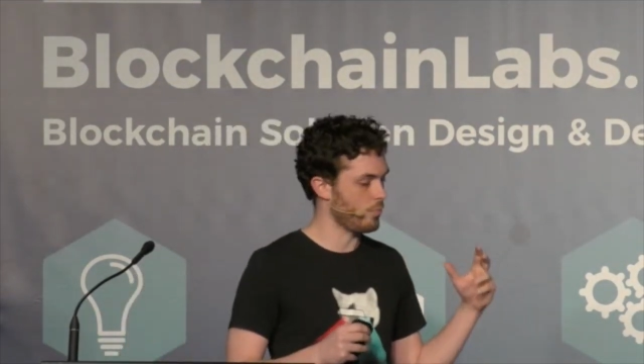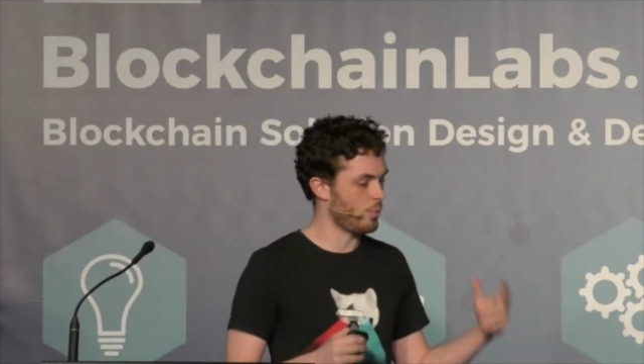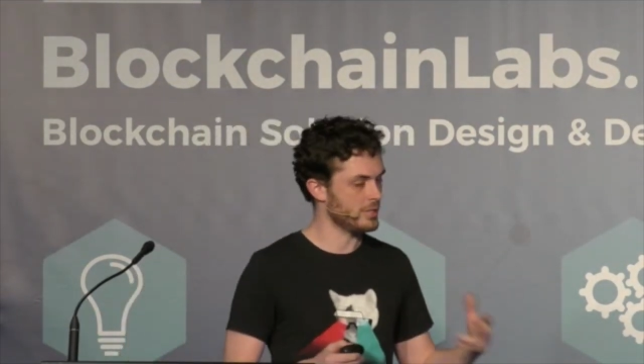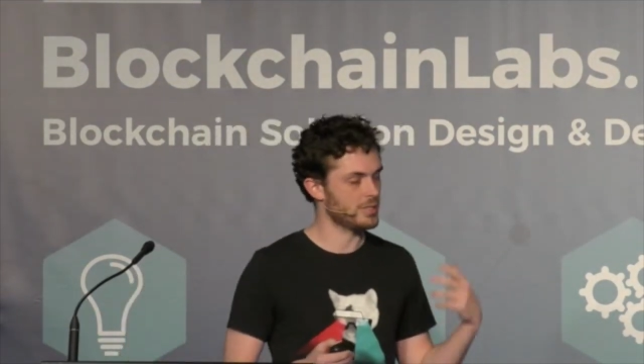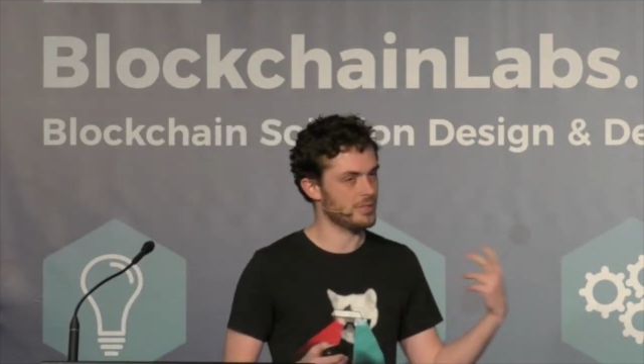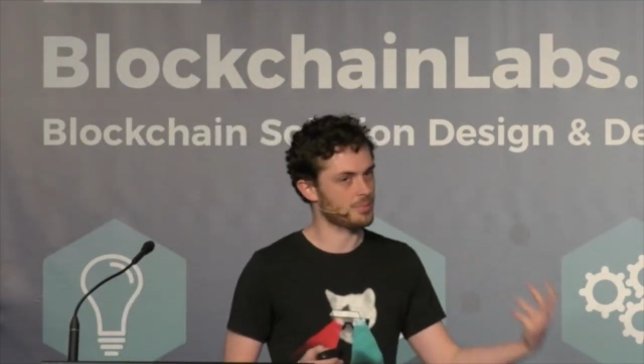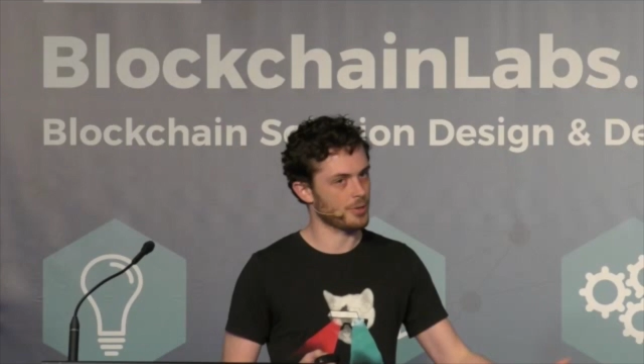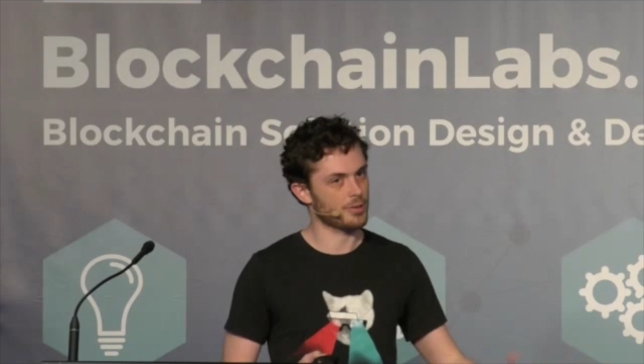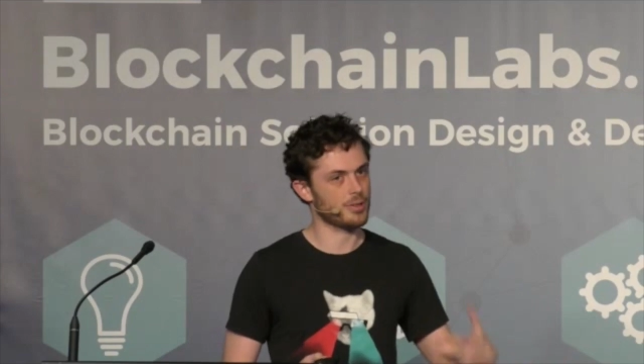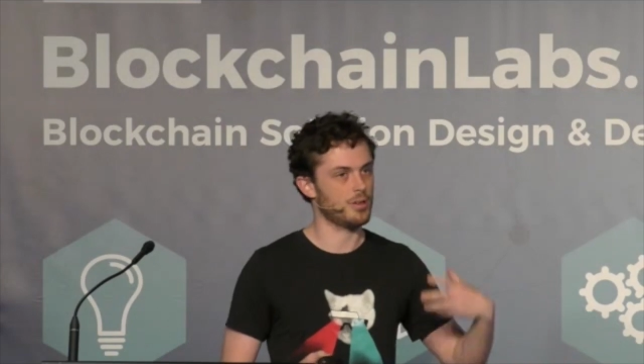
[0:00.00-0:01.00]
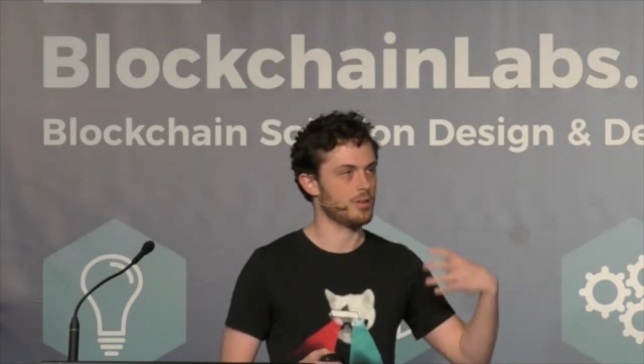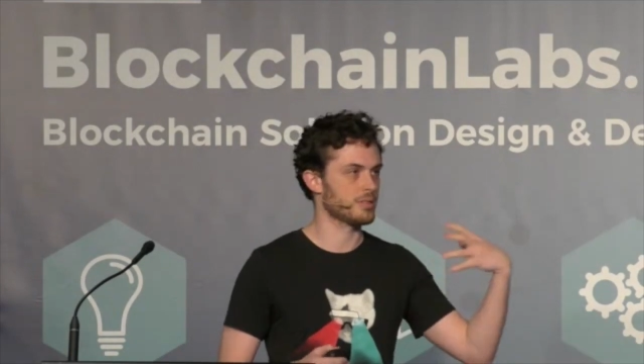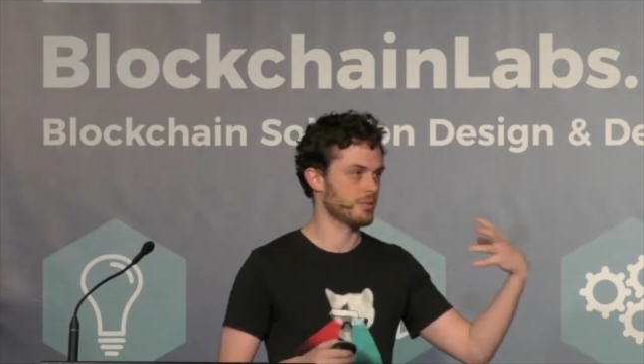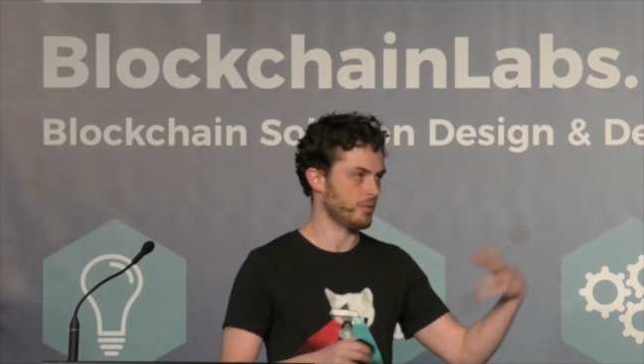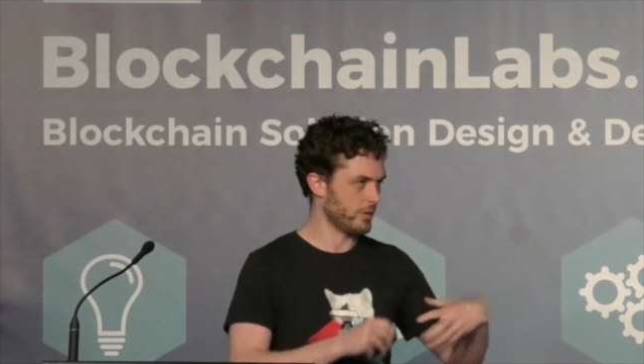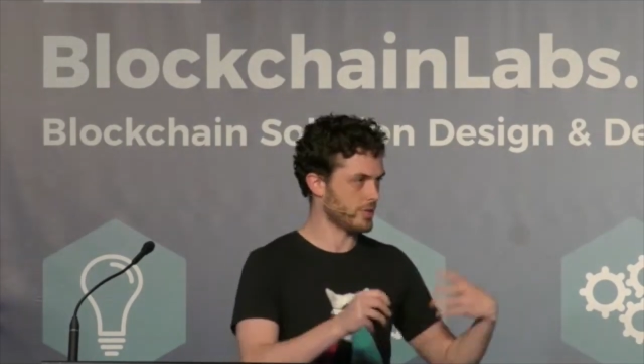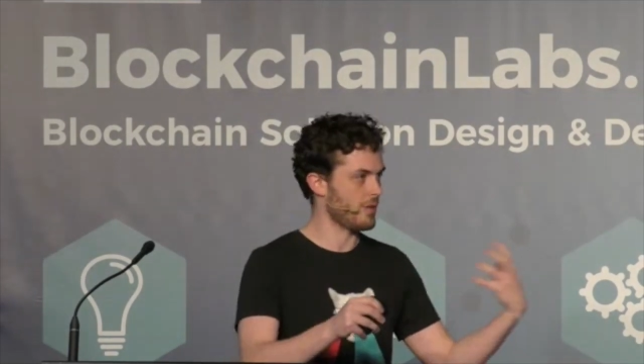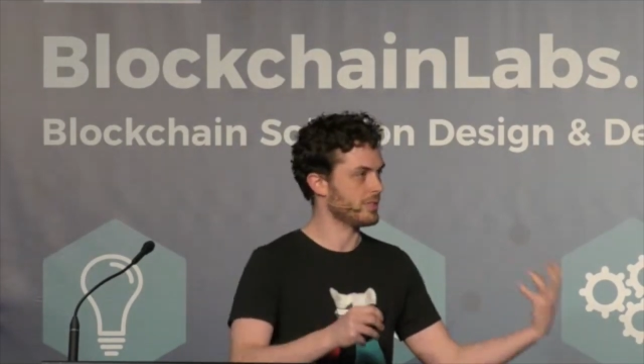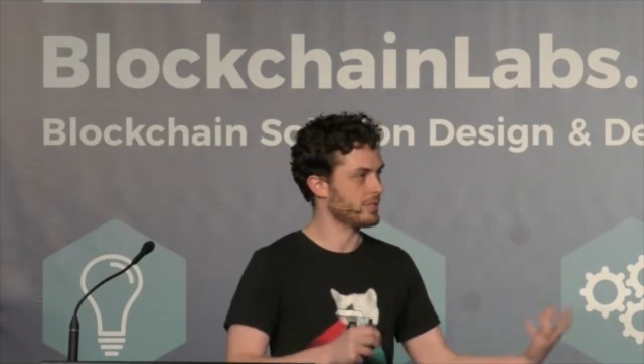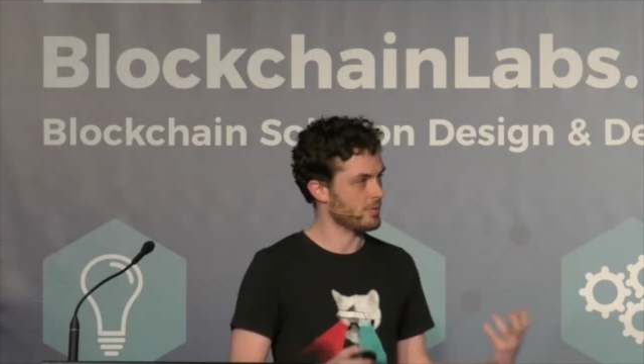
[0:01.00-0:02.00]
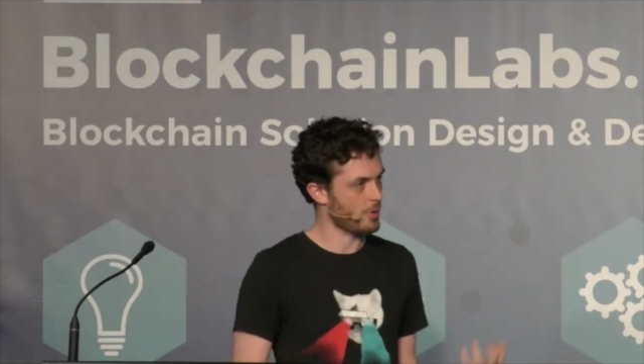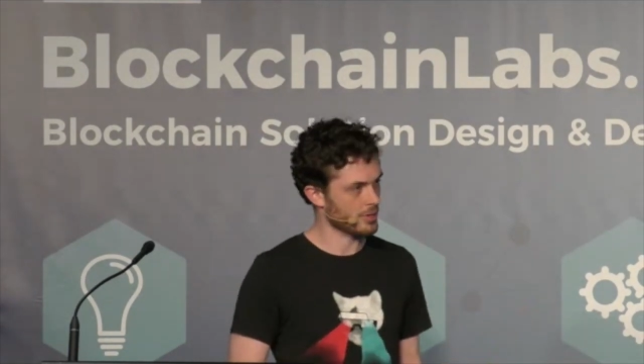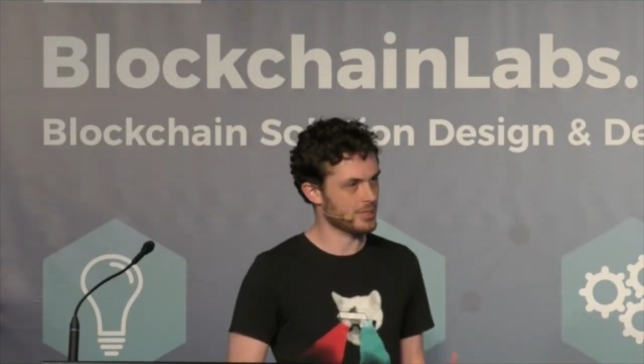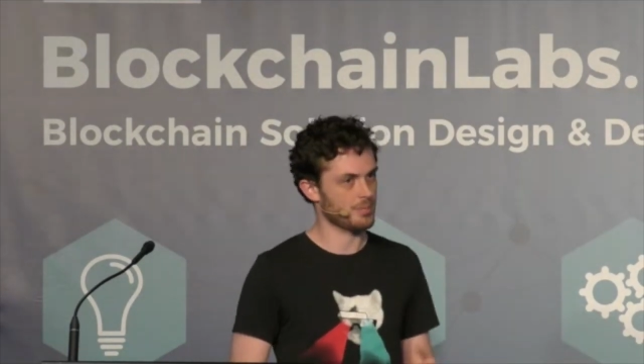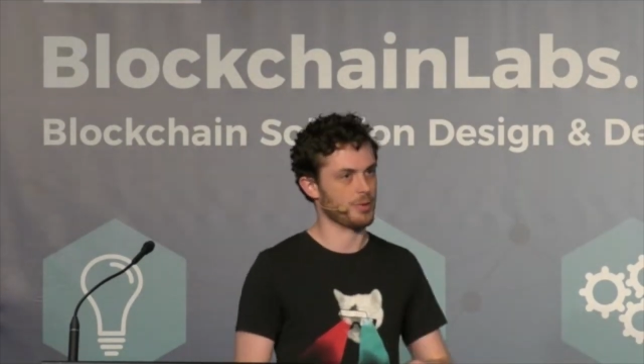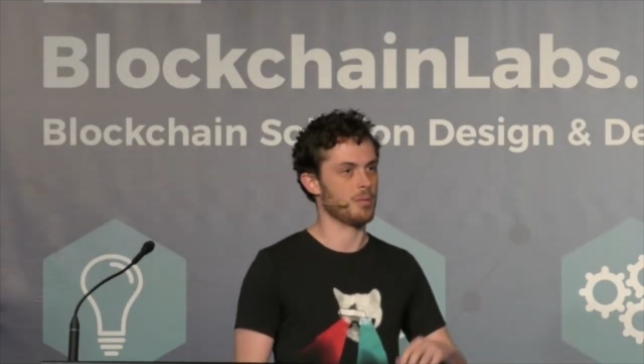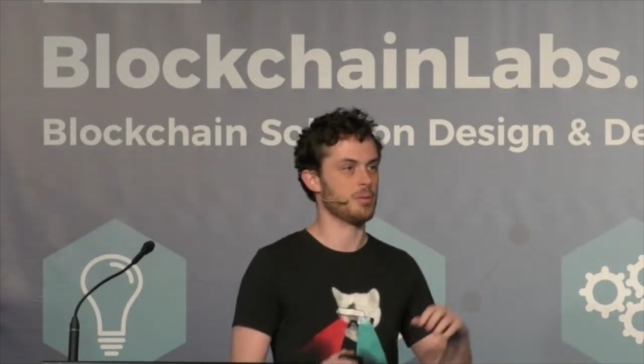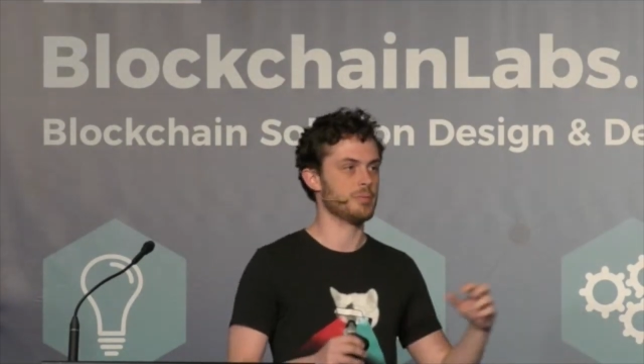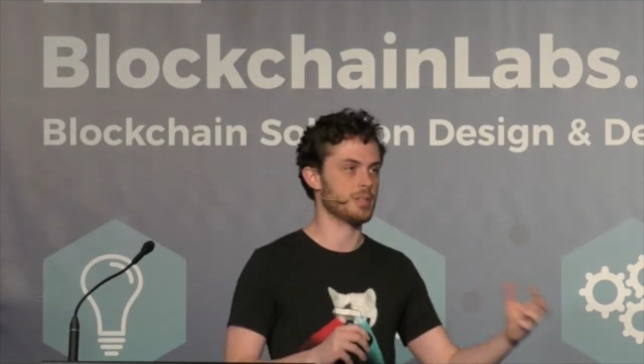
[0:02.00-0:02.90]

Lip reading: ones of these protocols are solving different parts of the problem.